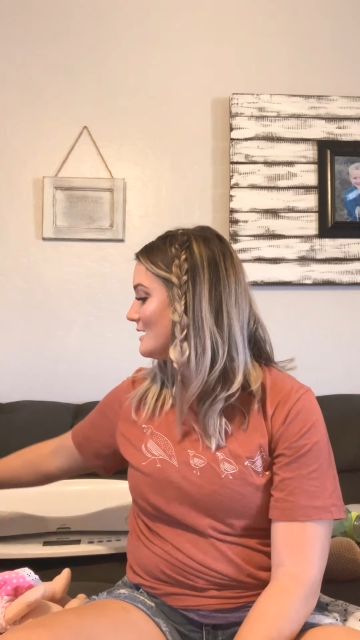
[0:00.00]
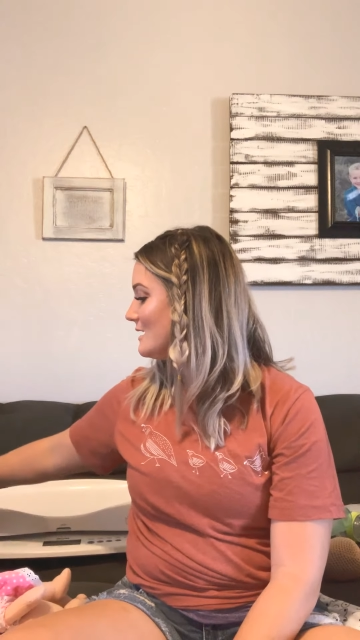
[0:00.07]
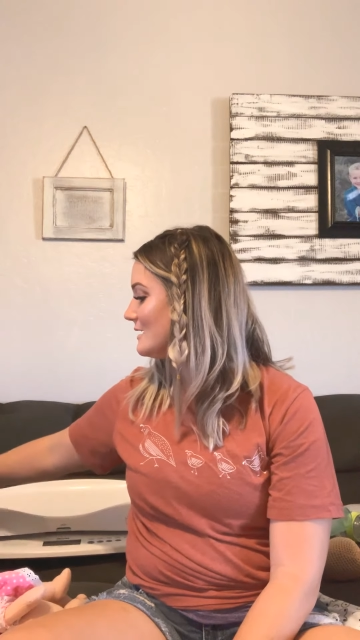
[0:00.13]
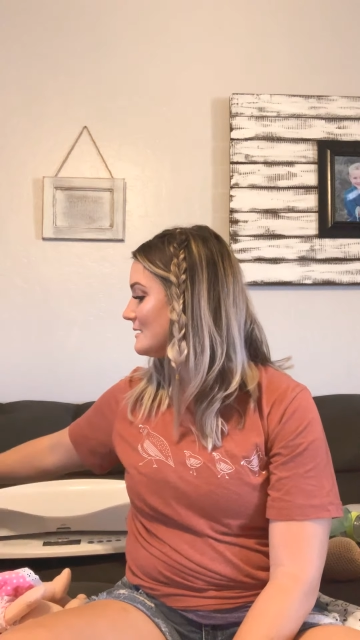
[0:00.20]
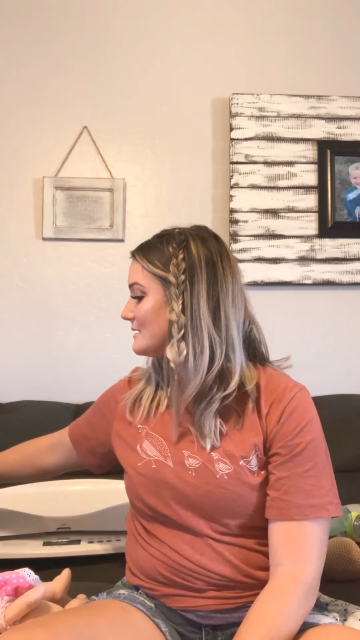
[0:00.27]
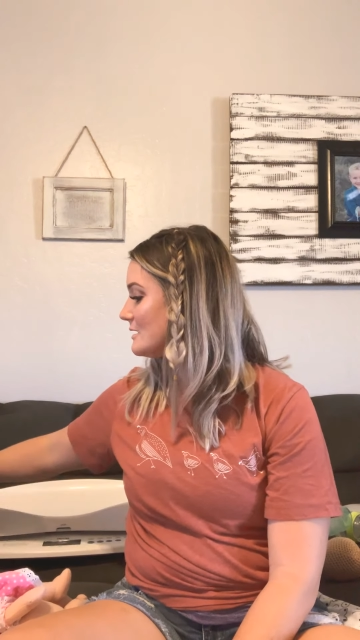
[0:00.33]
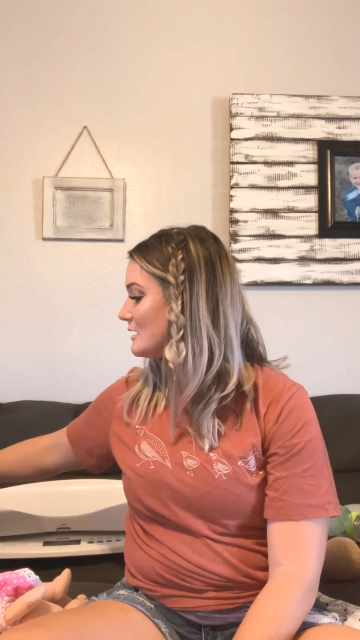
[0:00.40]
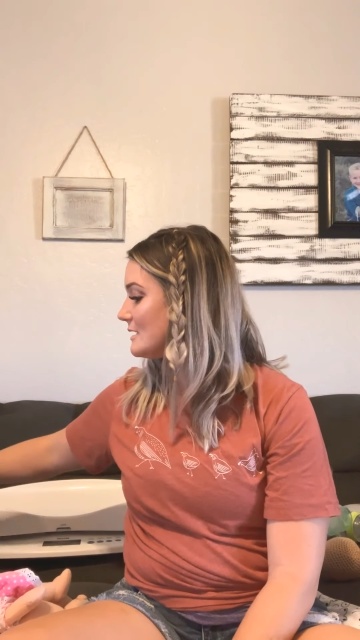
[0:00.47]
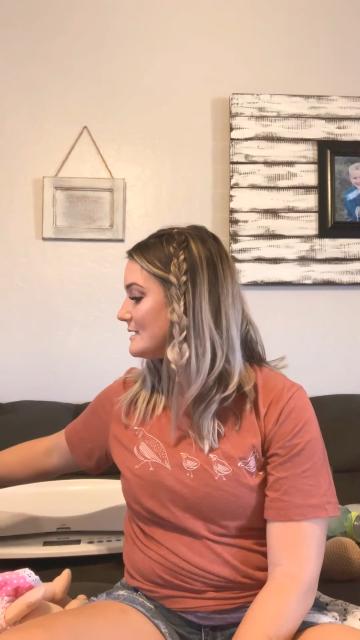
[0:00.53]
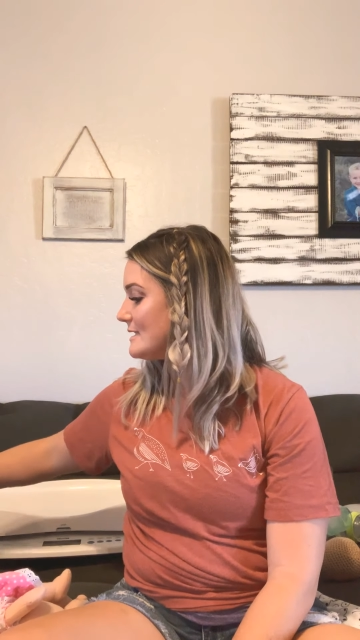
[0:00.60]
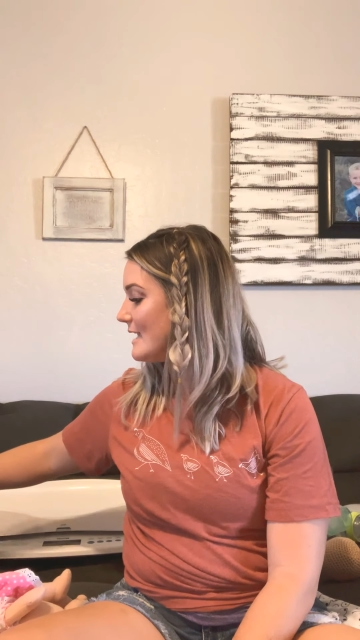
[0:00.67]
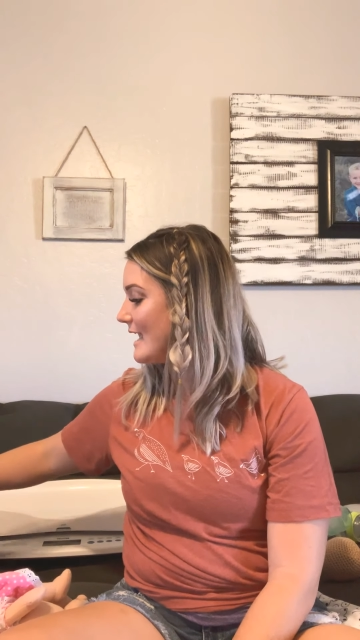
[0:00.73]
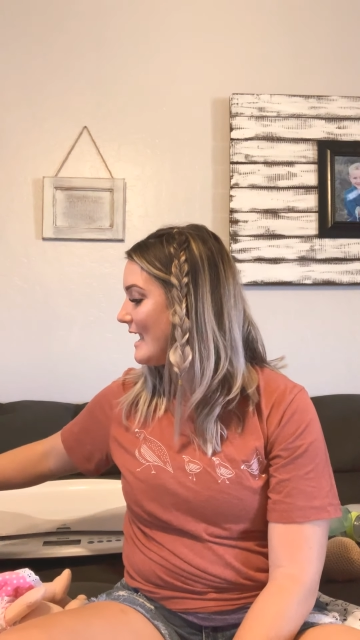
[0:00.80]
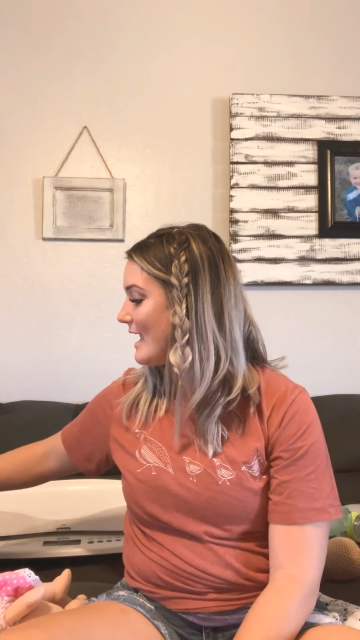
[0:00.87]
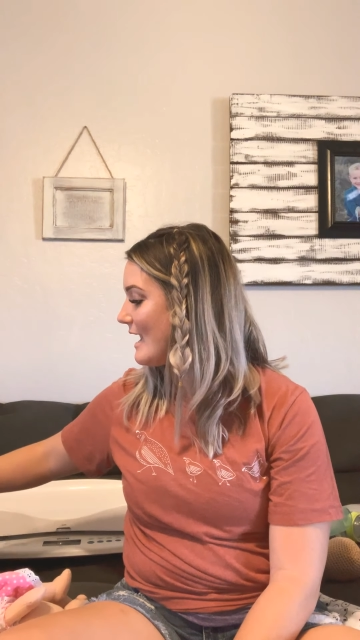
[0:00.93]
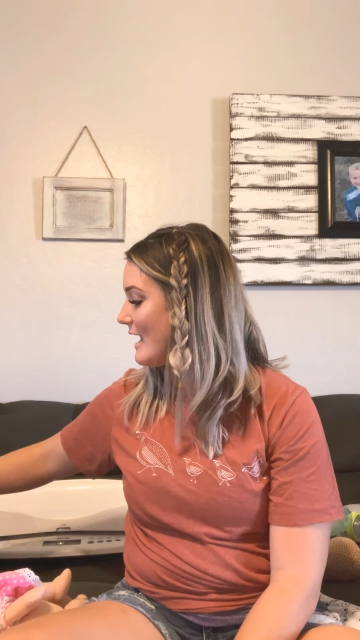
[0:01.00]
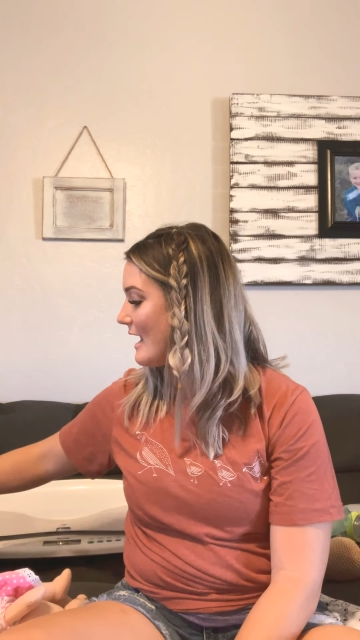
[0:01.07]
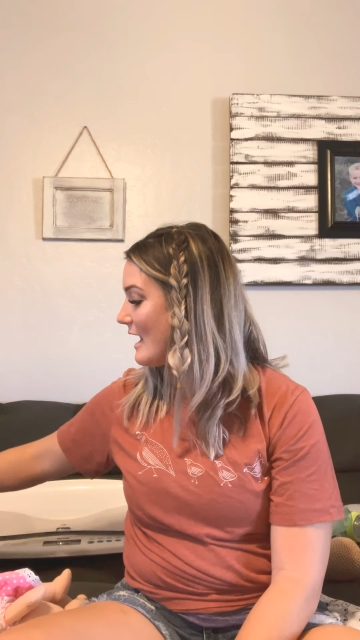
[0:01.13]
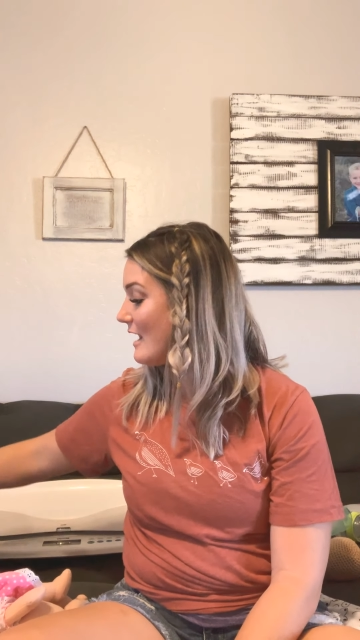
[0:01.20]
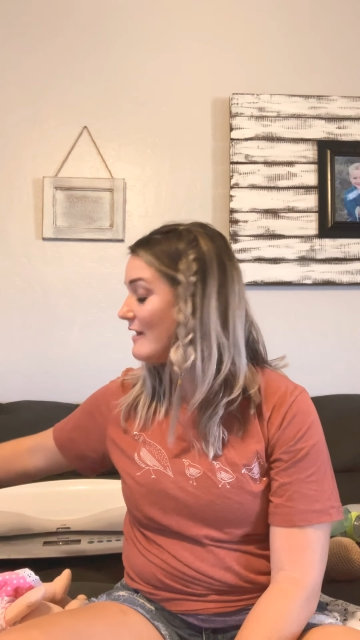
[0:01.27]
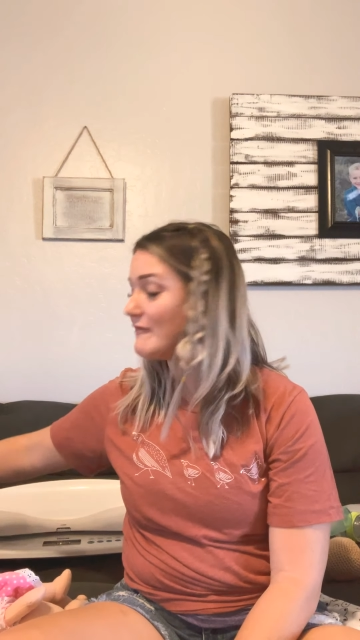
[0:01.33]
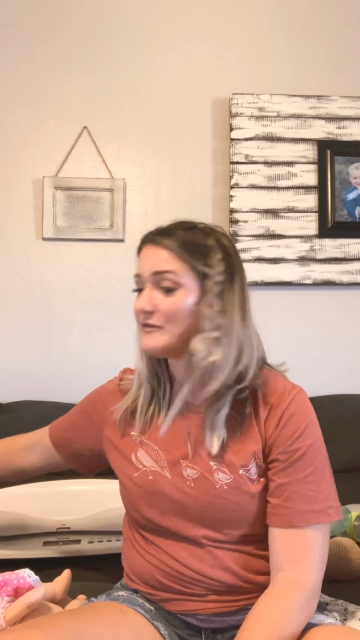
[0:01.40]
It's good to
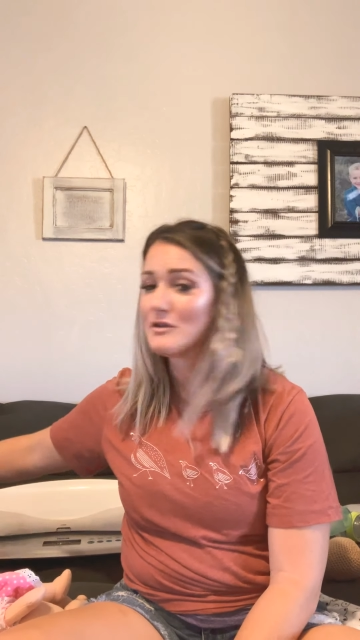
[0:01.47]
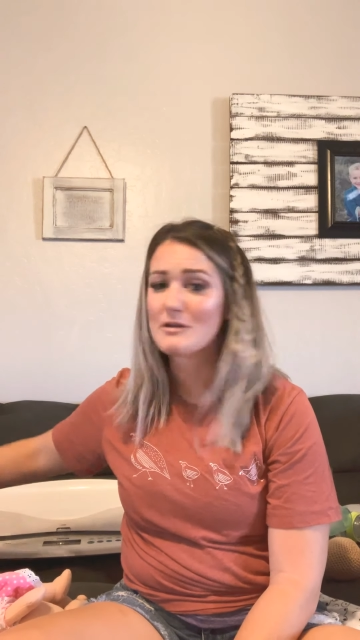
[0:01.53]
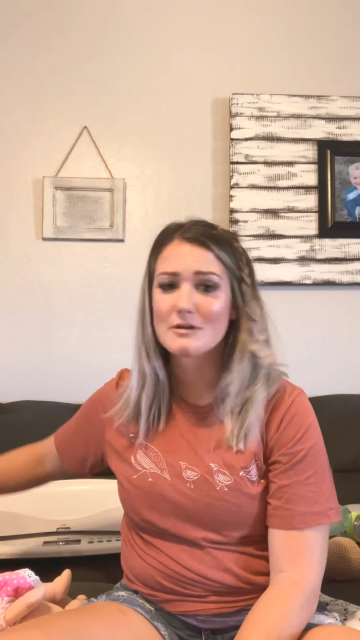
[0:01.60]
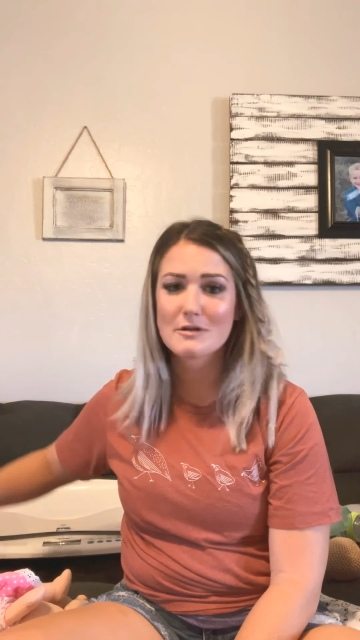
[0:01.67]
have. You can